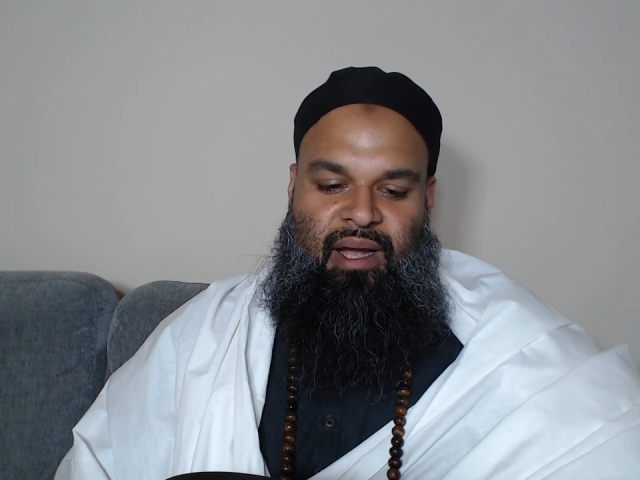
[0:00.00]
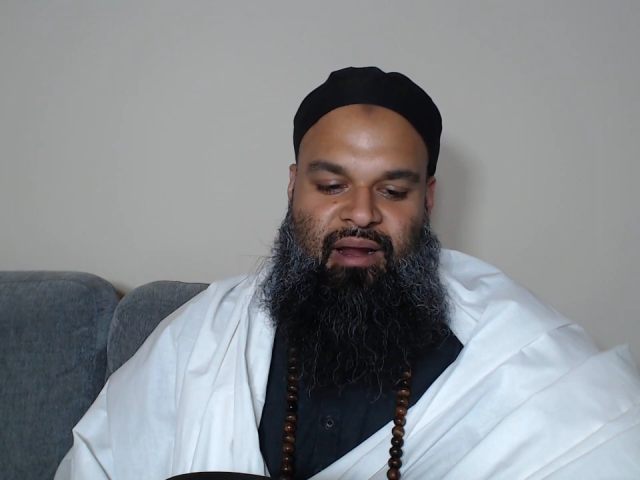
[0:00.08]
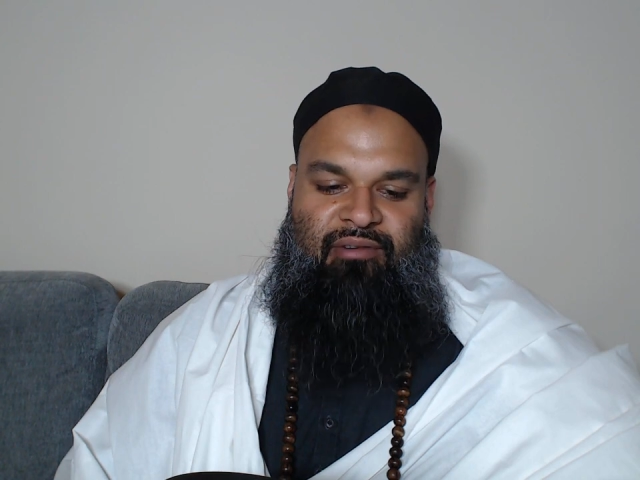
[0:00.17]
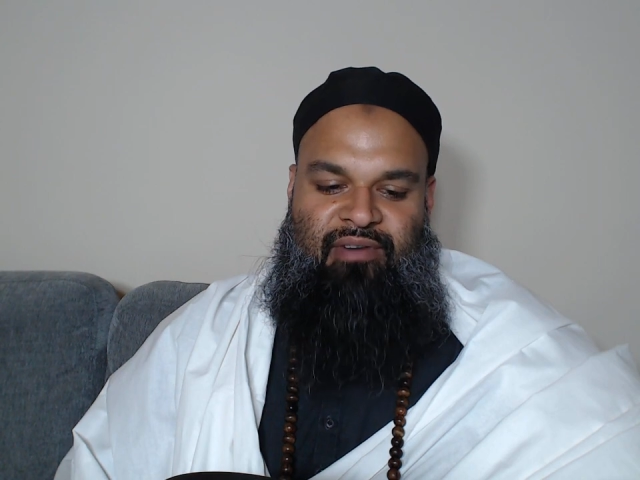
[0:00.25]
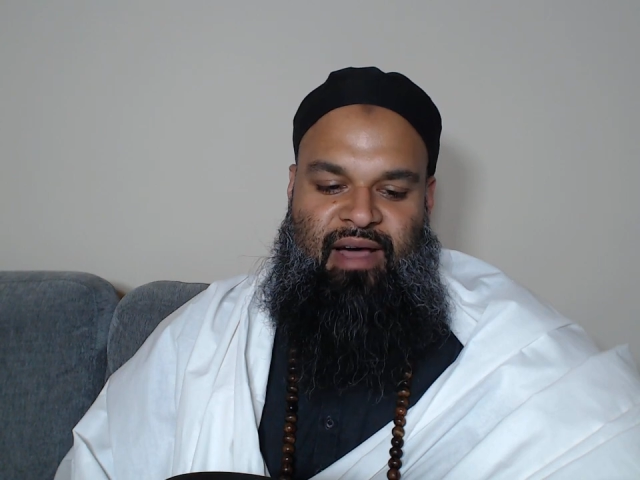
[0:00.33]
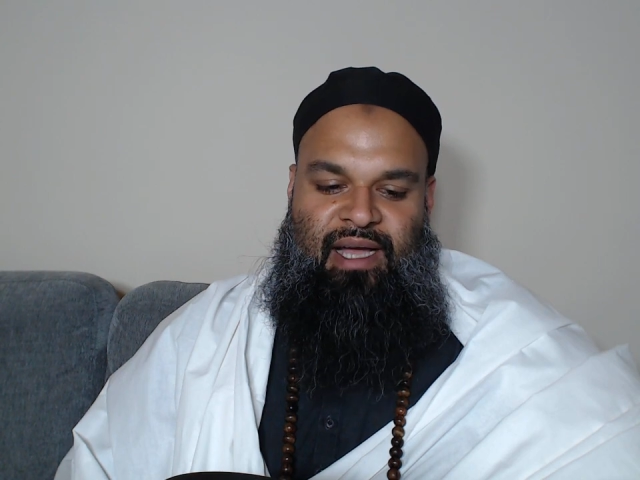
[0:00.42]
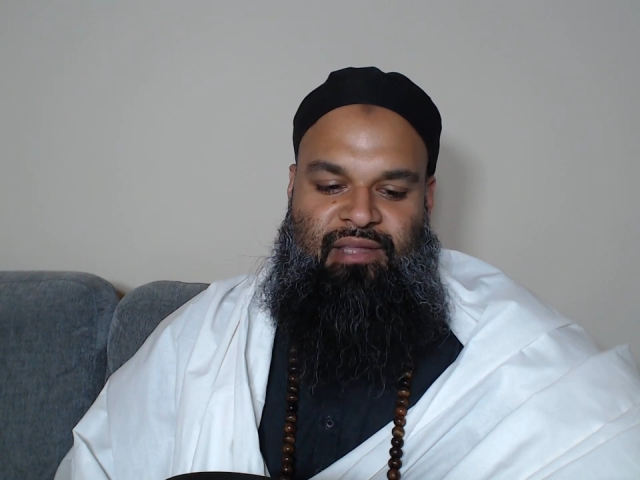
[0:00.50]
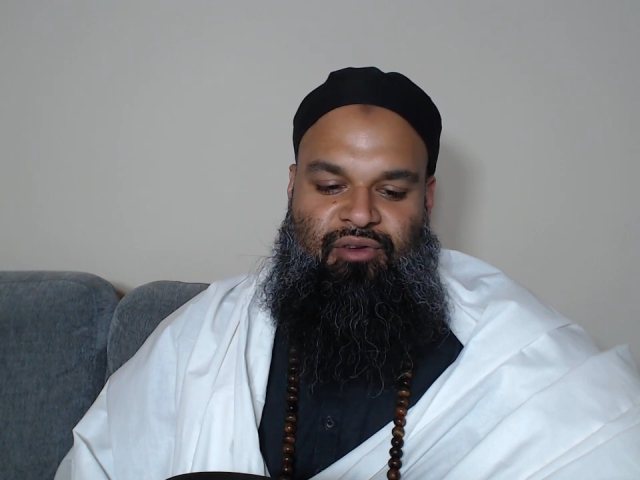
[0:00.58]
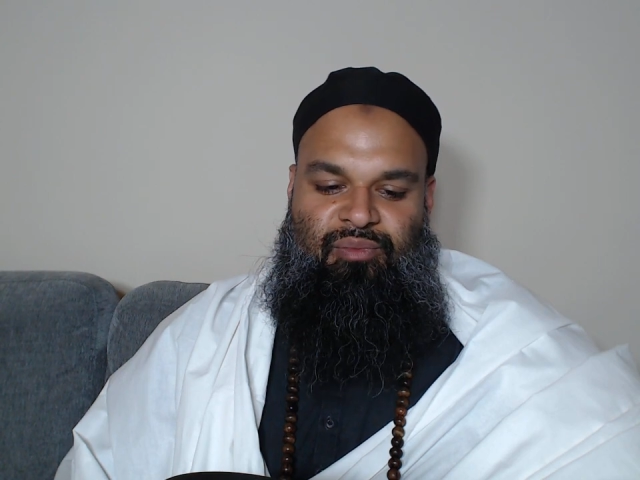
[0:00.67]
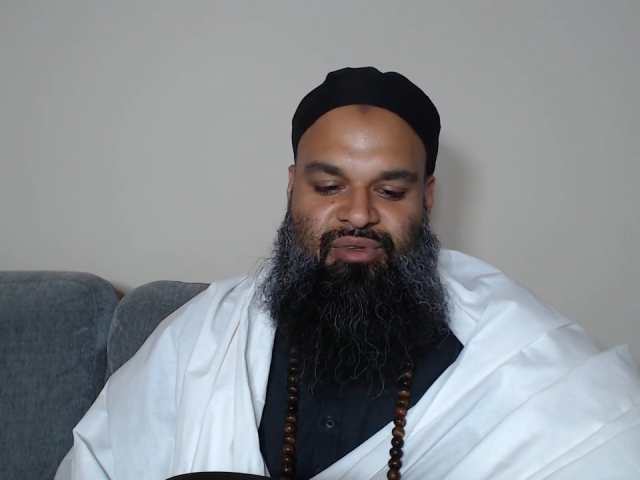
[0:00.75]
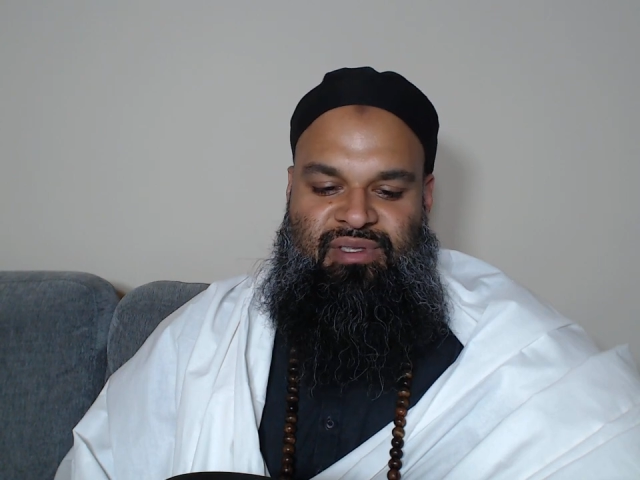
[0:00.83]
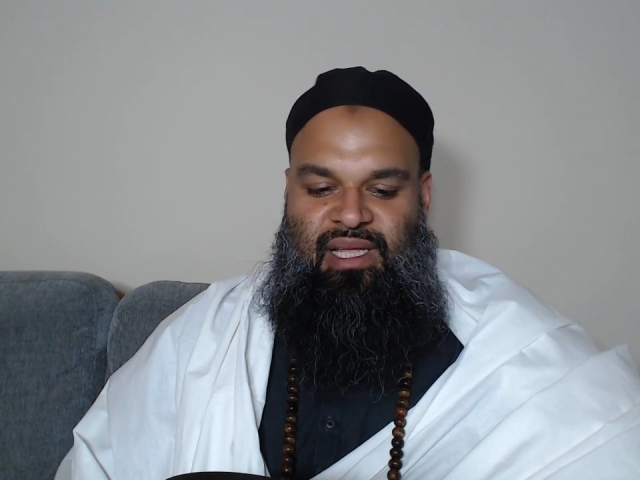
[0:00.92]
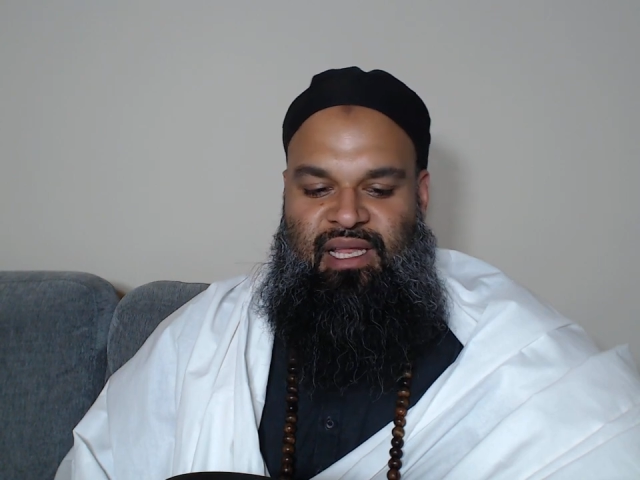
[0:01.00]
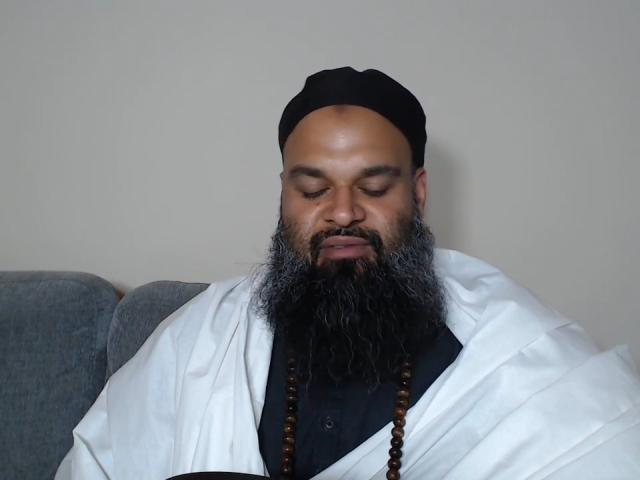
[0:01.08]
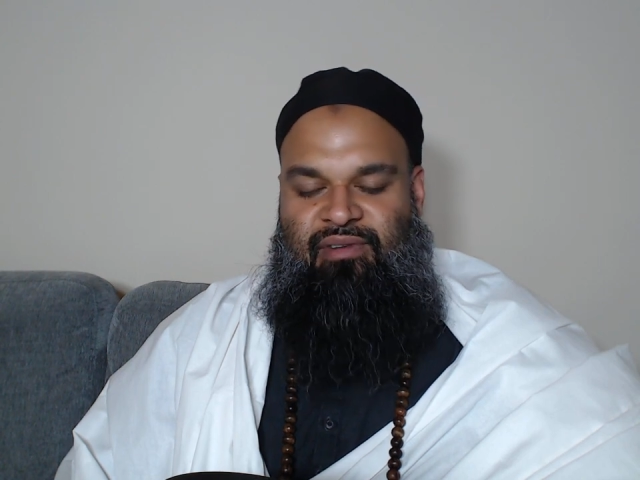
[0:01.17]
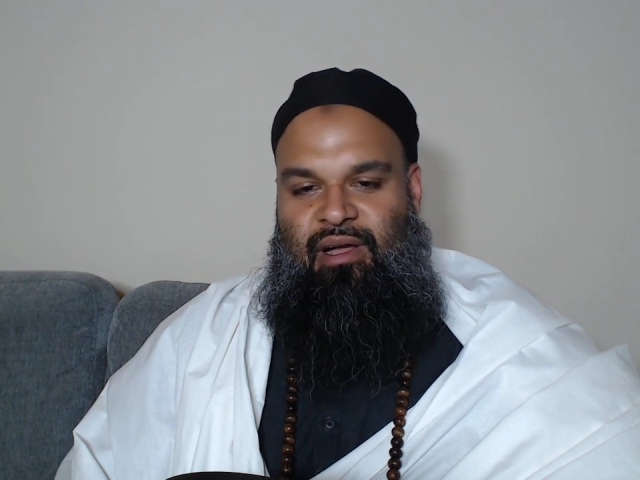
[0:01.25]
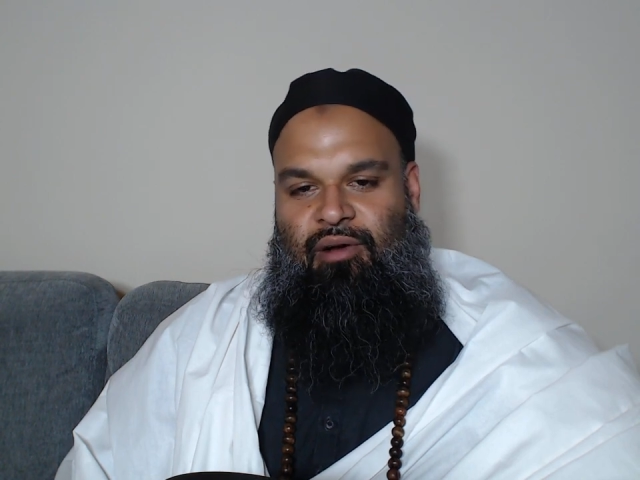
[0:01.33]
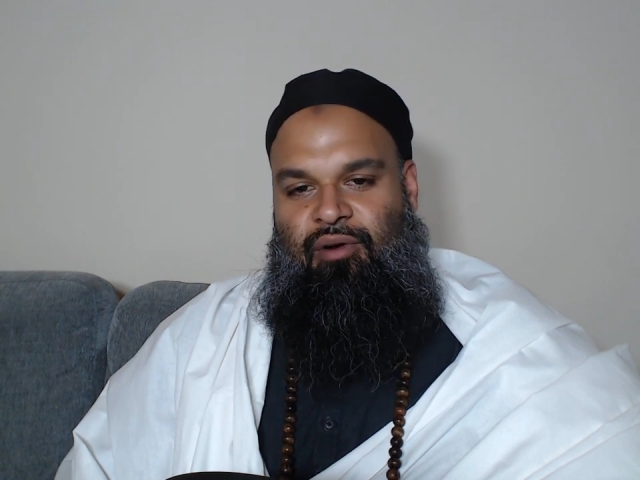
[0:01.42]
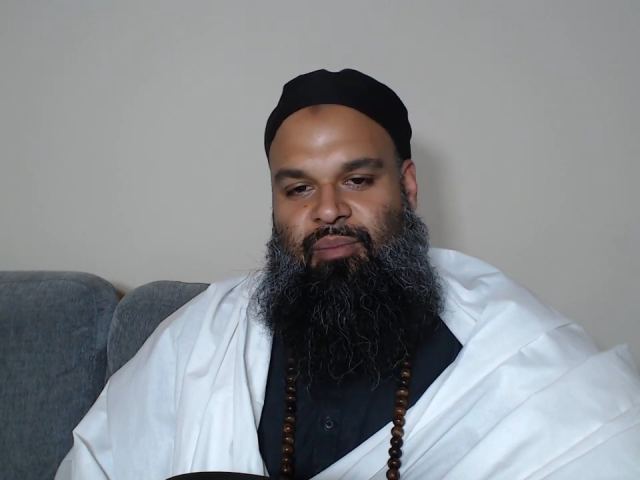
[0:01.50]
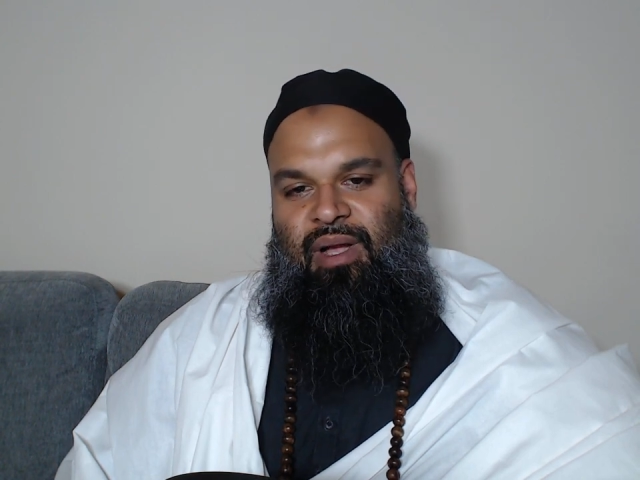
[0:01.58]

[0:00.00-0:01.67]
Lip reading: Arafat or Muzdalifah or